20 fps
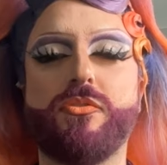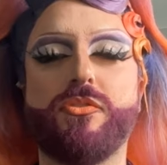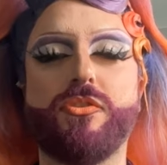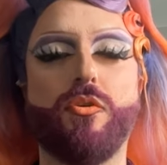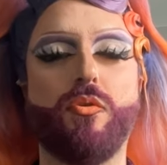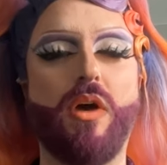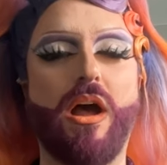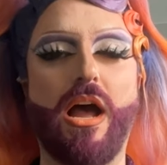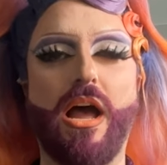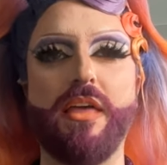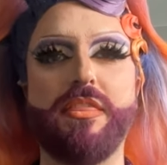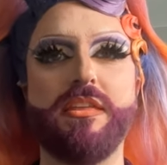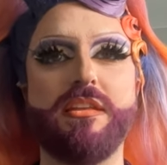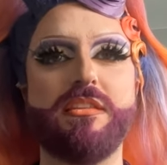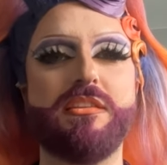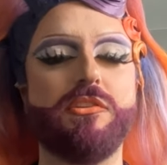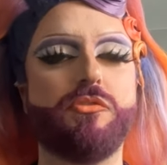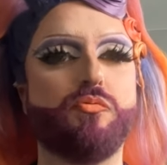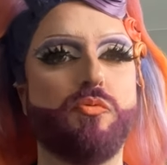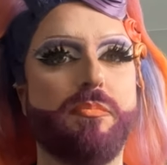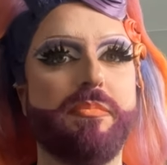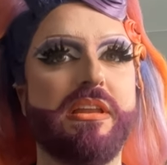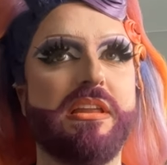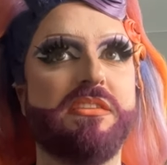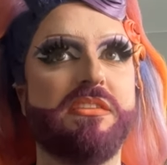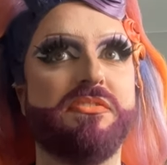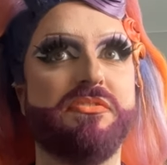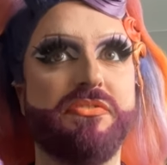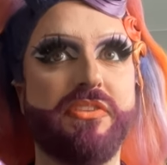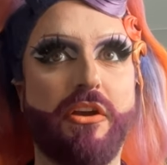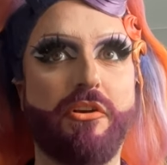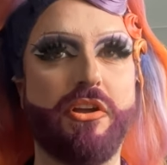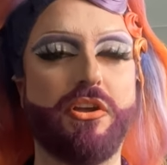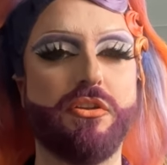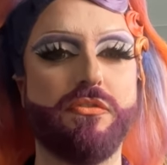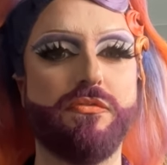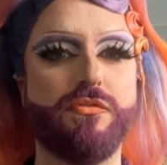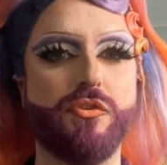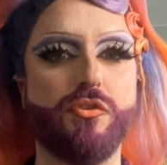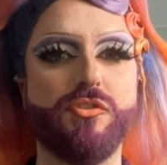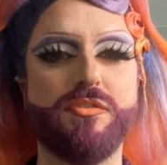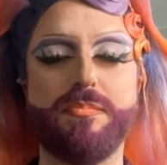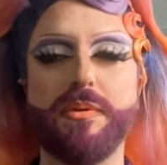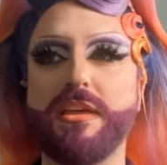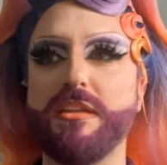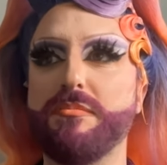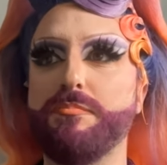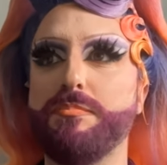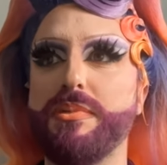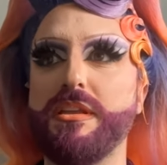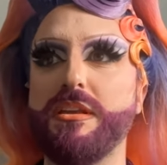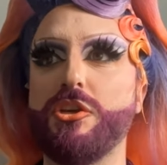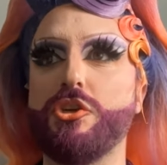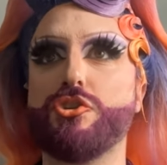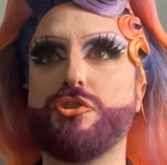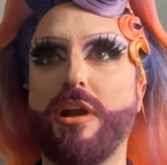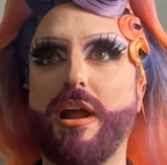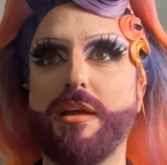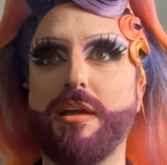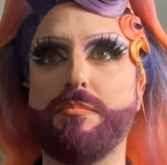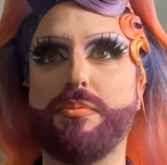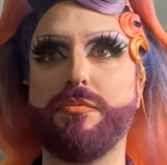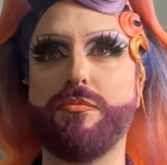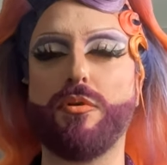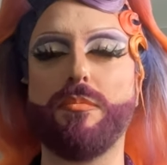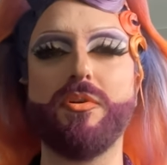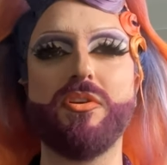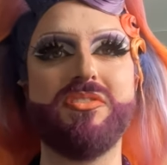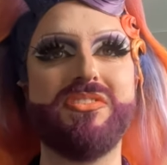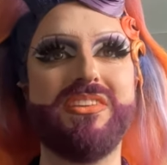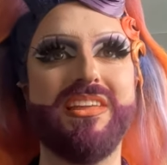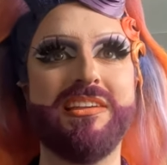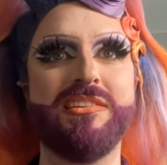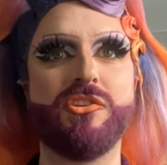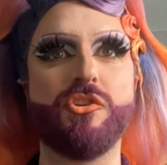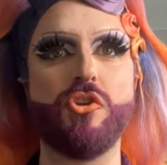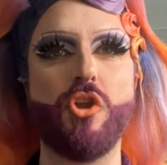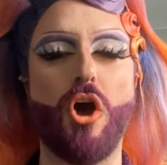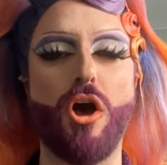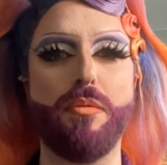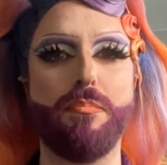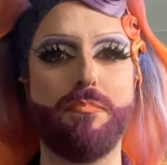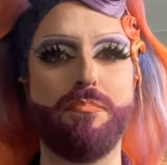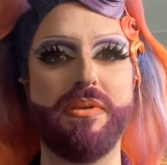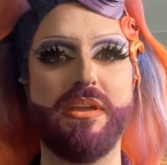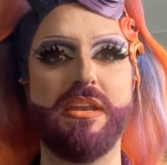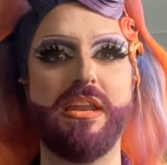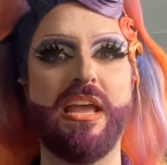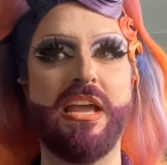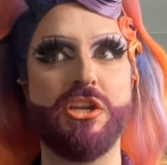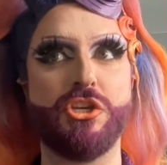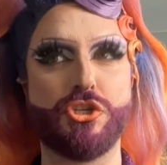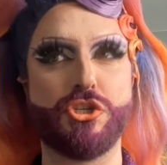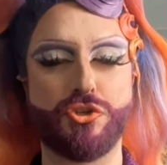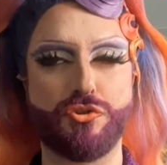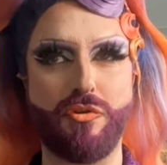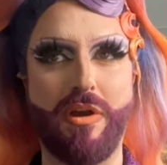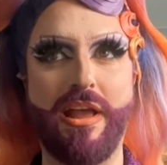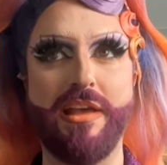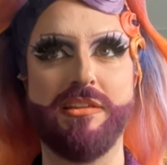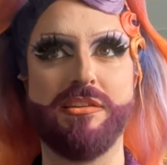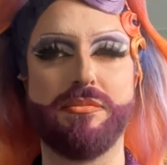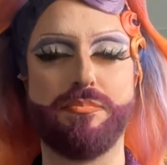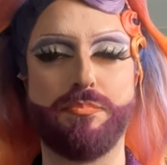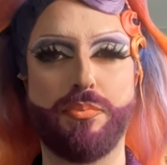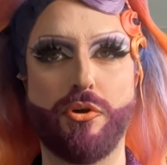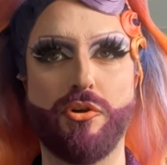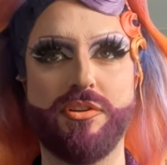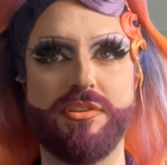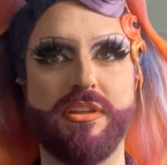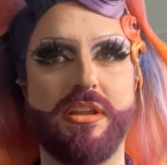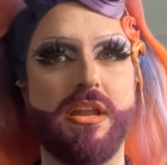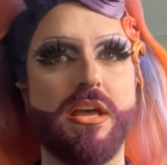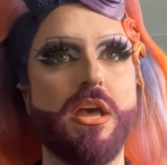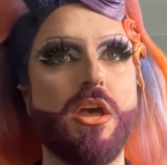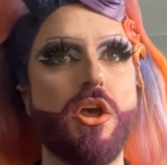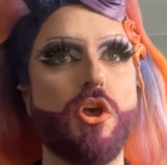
so I think this woman is very confused because being a drag performer is not being a trans person.